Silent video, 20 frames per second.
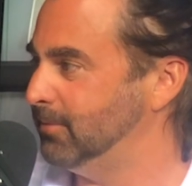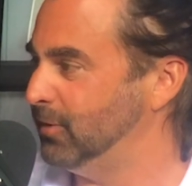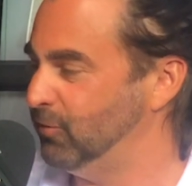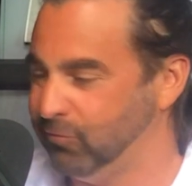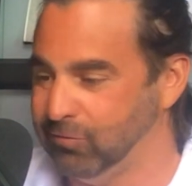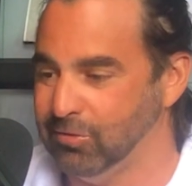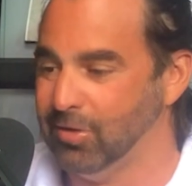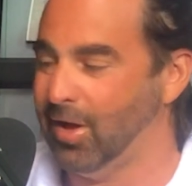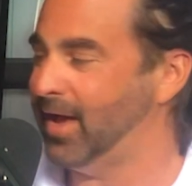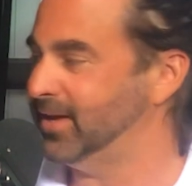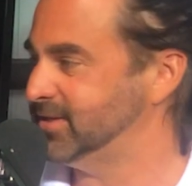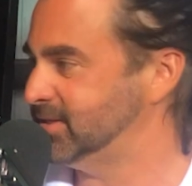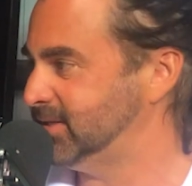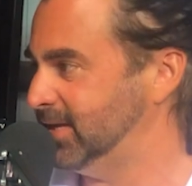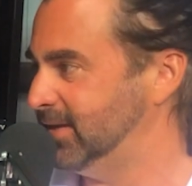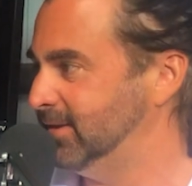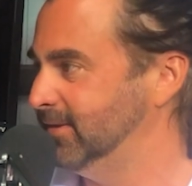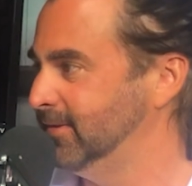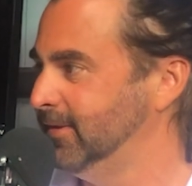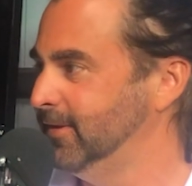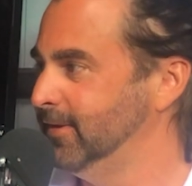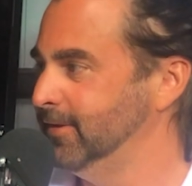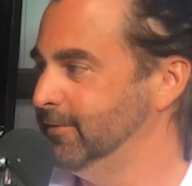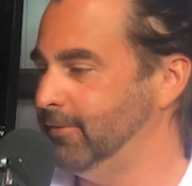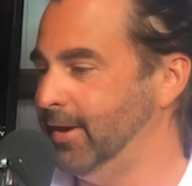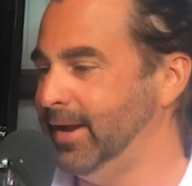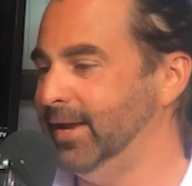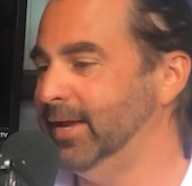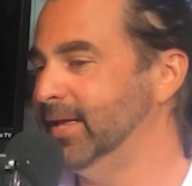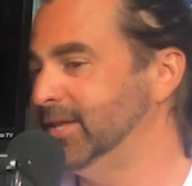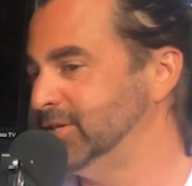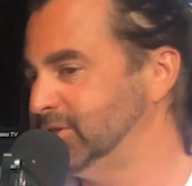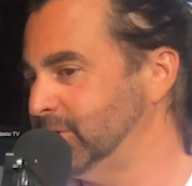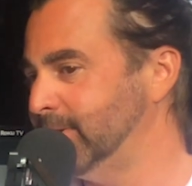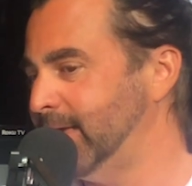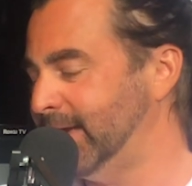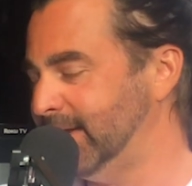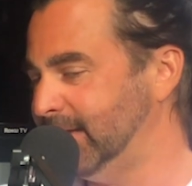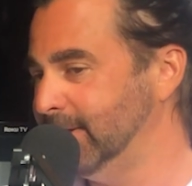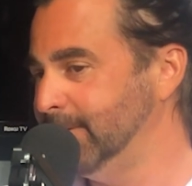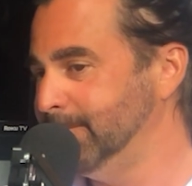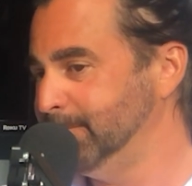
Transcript: You've lost it. Right? And so like